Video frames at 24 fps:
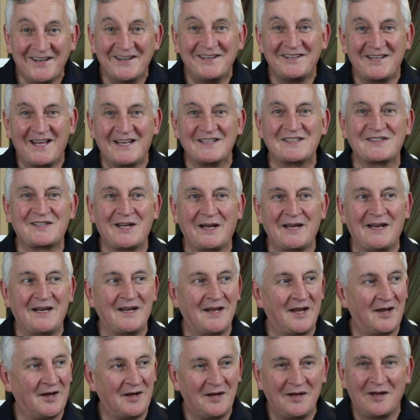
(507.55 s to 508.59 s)
They're still in
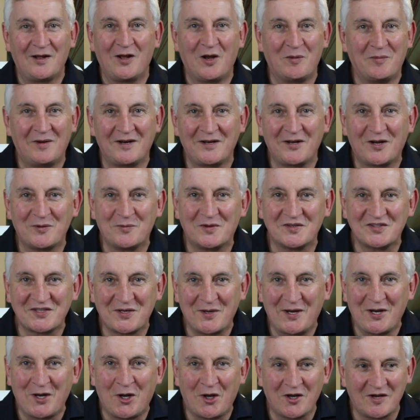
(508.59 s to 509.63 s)
the, oh my God, what's
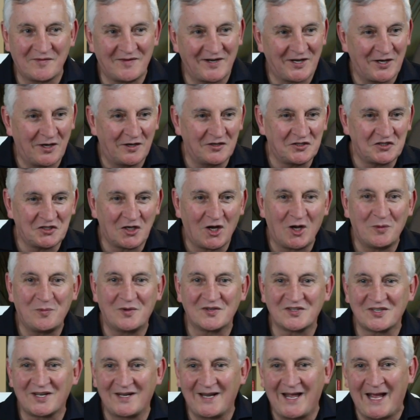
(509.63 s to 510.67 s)
going on? Have I got a job?
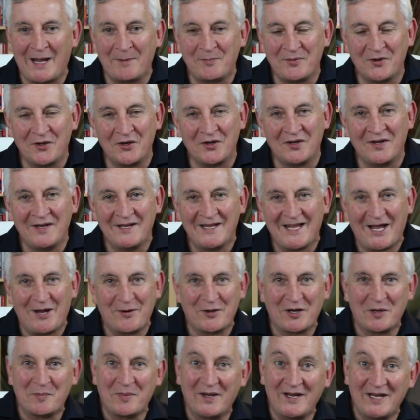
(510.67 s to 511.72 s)
What's going to happen? How am I
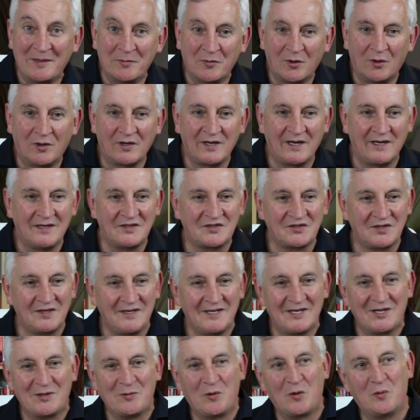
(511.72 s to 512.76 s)
going to pay the mortgage?
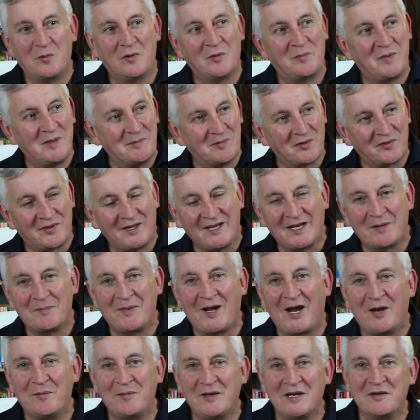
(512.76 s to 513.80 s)
What will people think
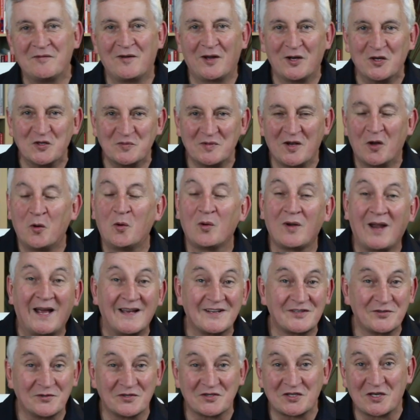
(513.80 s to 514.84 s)
about me if I lose my, all that
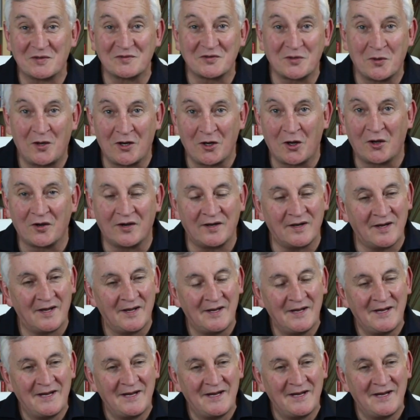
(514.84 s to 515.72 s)
sort of stuff's going on.